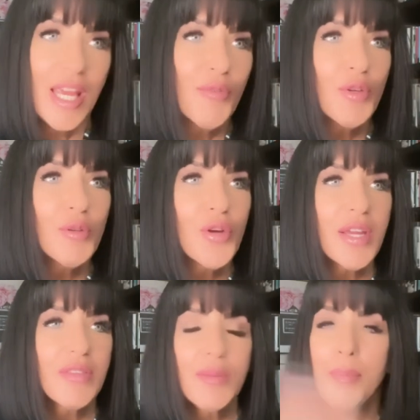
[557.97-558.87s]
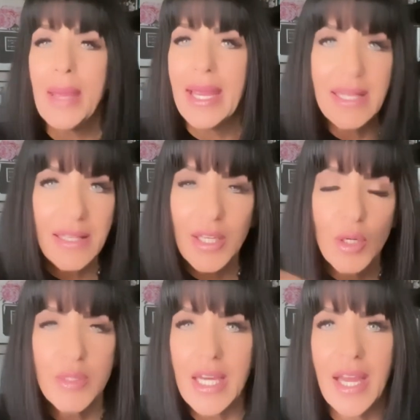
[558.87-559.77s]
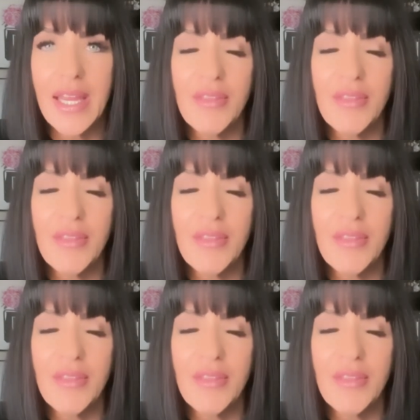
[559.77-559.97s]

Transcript: If you look at the paleo diet,